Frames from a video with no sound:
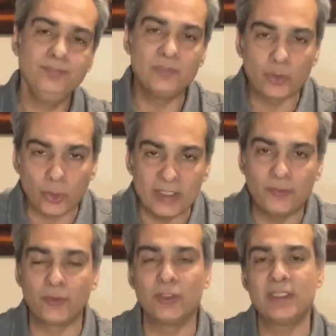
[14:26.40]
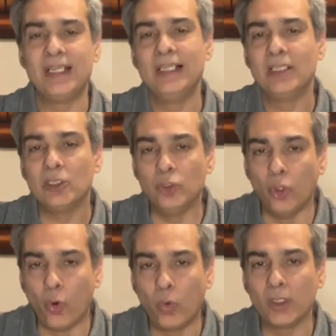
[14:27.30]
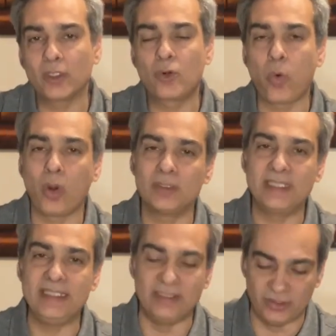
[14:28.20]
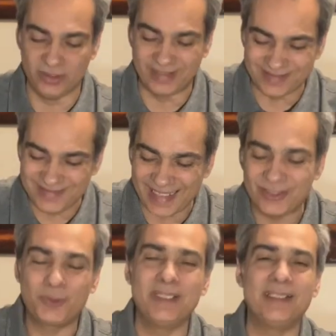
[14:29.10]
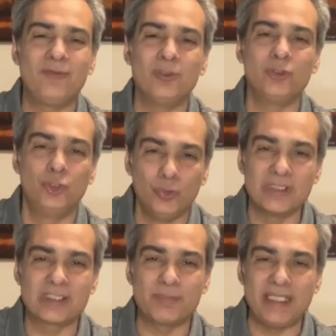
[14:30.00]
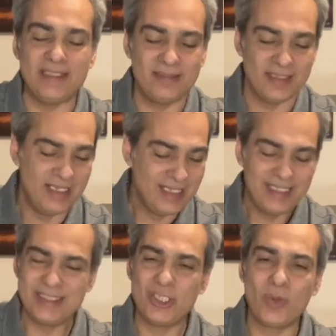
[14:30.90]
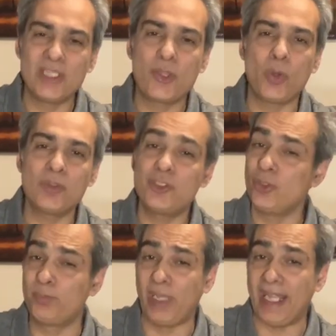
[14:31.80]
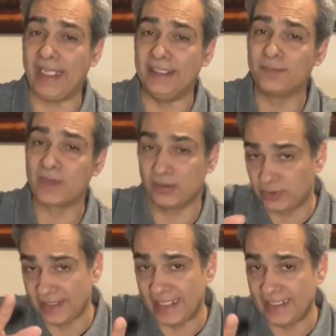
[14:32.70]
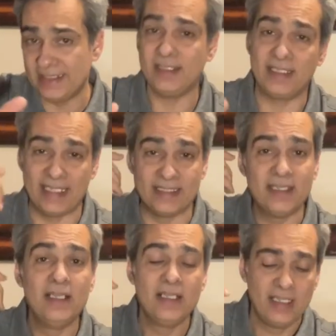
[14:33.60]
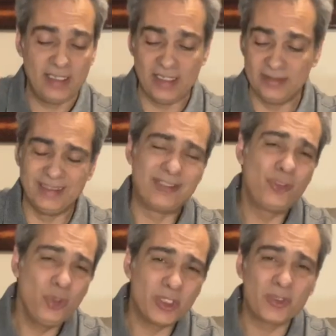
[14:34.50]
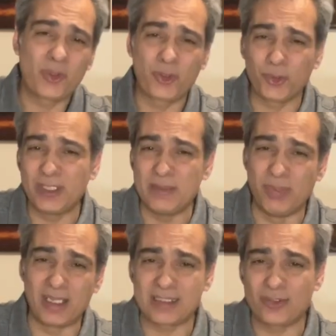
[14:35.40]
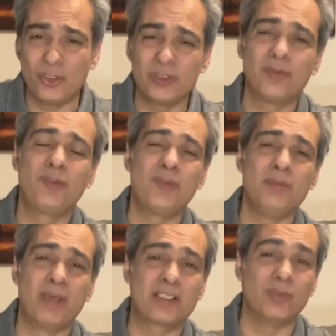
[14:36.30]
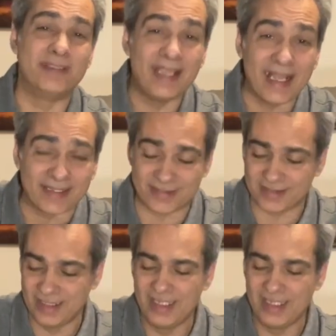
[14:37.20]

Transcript: Crayford lower quality, the, the entry-level dual speed, you know, and those you'll pay Canadian, again, uh, like 230 bucks, 250 bucks with tax